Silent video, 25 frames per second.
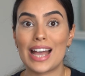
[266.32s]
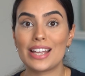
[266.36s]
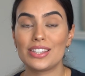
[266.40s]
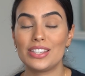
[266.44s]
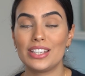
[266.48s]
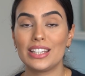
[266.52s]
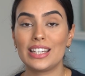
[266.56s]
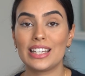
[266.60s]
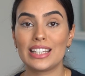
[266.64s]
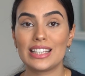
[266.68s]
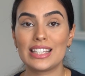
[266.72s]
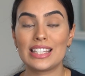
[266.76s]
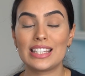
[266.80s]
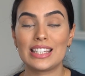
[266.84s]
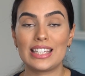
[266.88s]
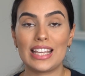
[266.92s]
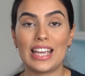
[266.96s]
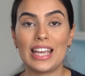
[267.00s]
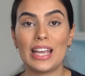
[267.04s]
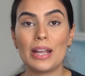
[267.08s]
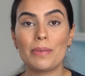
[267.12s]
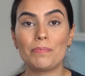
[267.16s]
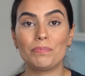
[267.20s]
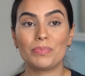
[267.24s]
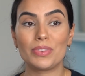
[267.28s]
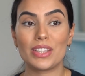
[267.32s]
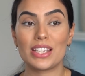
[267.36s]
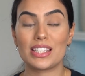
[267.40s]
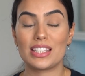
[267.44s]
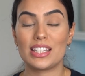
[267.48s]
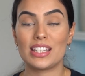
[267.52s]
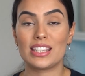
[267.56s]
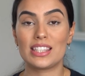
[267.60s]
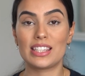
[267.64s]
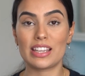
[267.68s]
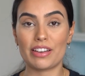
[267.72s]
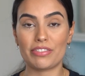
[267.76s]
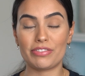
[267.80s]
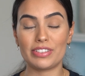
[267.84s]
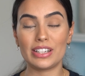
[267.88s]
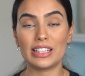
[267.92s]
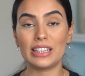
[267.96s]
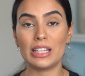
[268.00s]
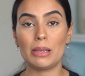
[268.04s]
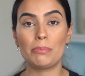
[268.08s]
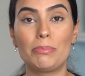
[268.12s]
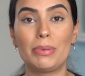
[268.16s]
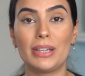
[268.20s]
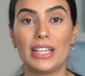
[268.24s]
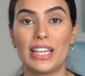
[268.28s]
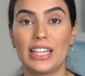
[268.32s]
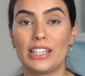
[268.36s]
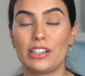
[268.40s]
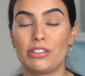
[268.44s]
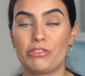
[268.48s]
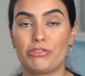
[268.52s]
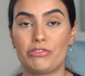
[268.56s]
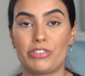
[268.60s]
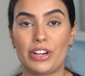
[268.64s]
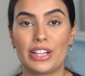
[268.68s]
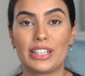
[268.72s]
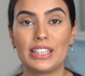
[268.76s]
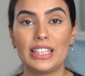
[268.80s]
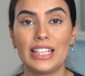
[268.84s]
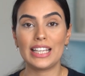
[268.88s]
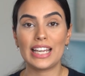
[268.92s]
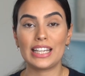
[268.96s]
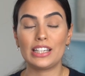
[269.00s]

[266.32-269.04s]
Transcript: as you can see, this is definitely beginner friendly.